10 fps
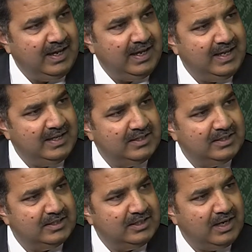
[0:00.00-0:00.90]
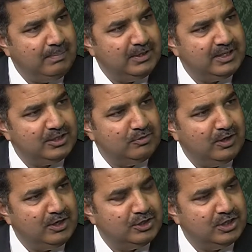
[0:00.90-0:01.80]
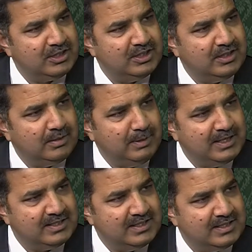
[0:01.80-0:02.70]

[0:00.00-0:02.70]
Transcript: and their application was rejected on the basis